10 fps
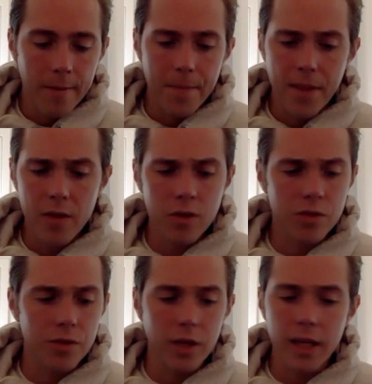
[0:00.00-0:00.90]
it was
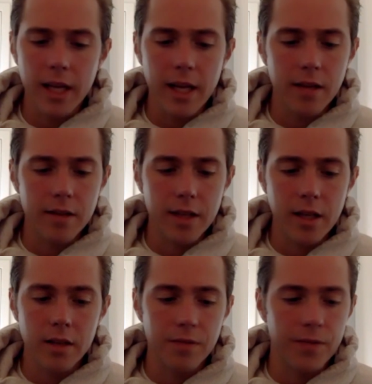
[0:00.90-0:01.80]
really
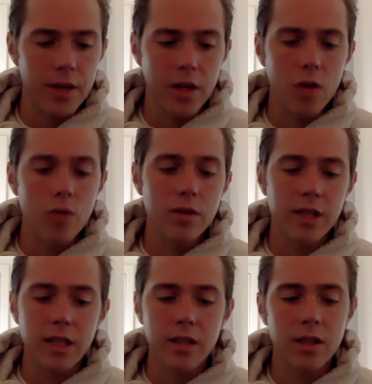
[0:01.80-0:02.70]
easy. The video was
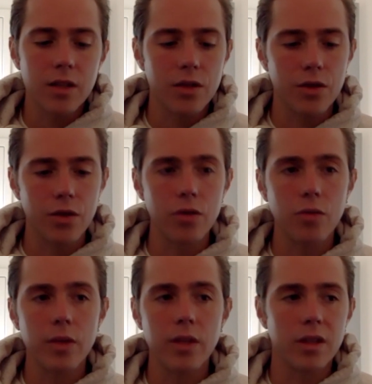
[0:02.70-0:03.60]
easy to shoot.
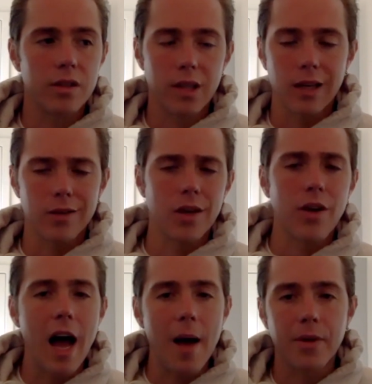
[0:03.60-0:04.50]
We just like
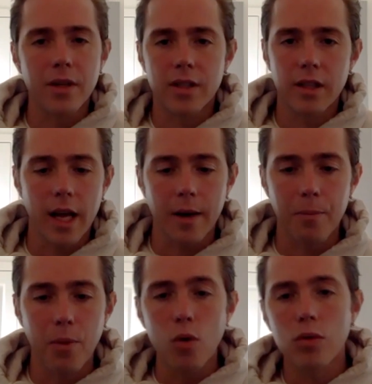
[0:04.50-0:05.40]
so happened to
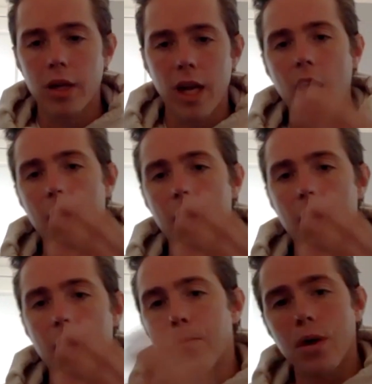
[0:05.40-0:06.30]
like both get
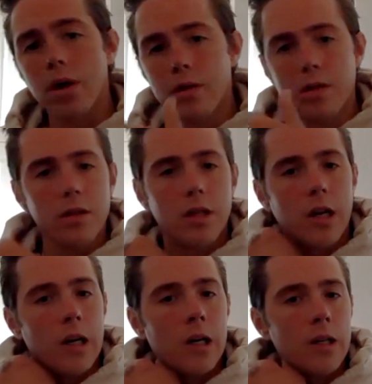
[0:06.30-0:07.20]
booked
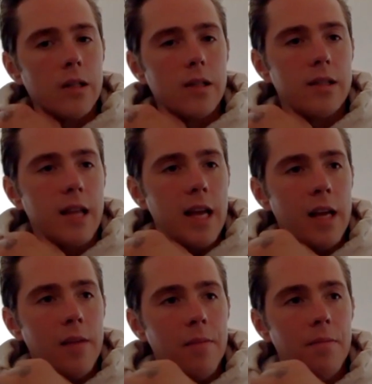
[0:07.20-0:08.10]
on the
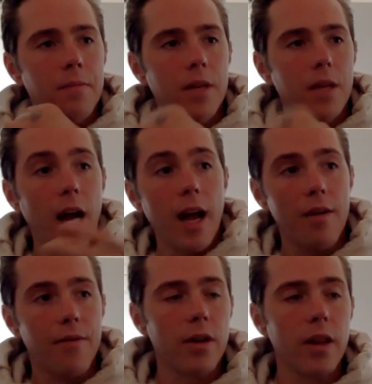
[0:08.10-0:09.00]
same
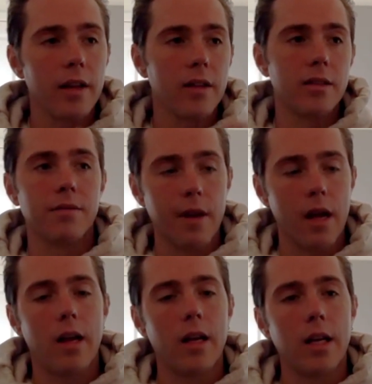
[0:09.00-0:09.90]
night for like this
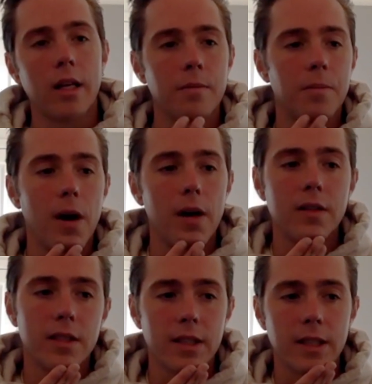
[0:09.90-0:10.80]
event in
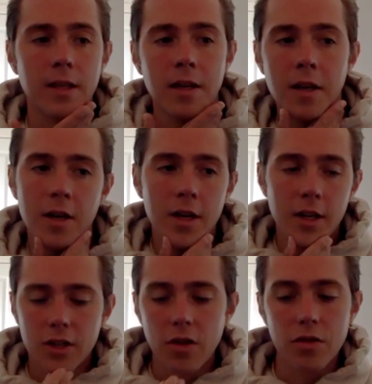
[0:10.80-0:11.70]
Boston.
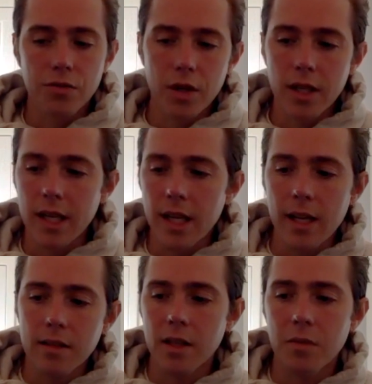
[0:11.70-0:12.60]
So it was really
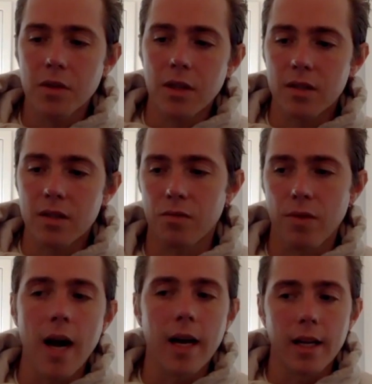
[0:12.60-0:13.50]
easy. We just
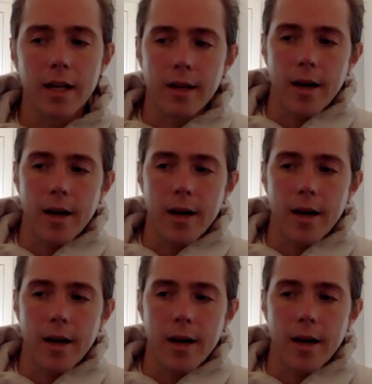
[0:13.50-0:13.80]
rented